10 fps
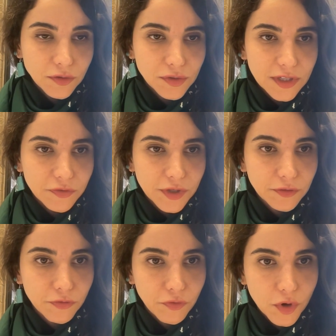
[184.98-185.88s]

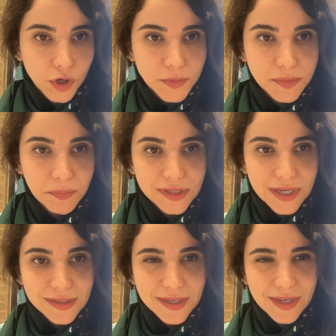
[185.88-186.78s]
different forms, but
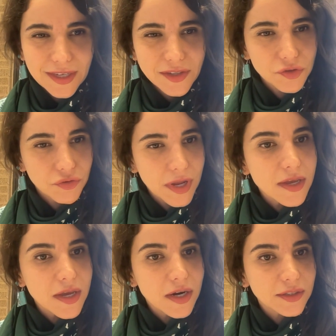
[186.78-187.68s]
I think it
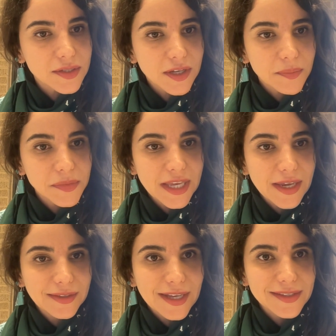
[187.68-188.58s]
triggered
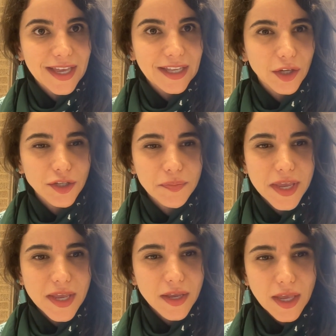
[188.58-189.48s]
something that cannot
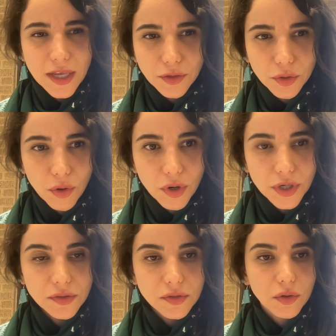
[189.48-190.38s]
be
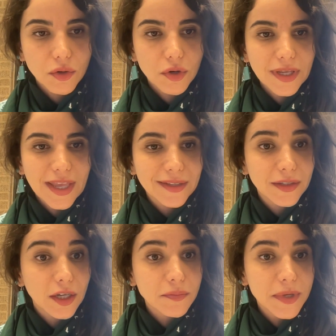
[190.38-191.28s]
ignored or
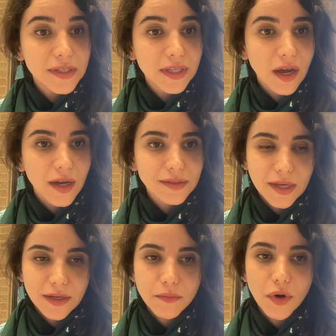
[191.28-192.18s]
cannot be denied
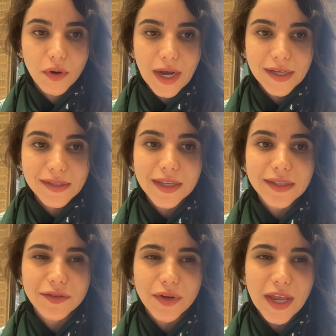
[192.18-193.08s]
anymore. I think
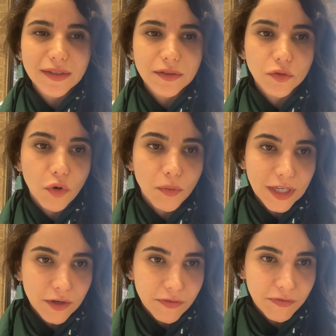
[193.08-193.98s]
it created the
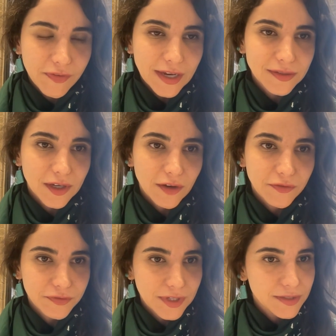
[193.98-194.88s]
domino effect of
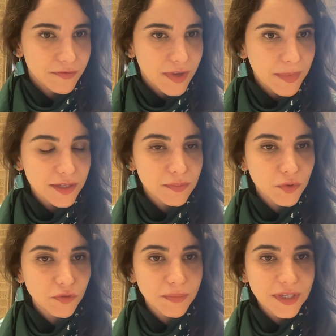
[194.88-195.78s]
this women's
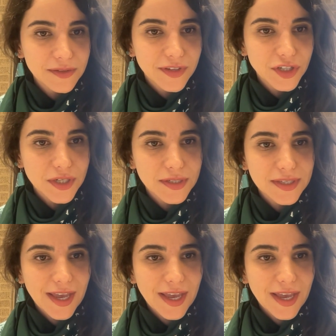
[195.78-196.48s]
movement, which is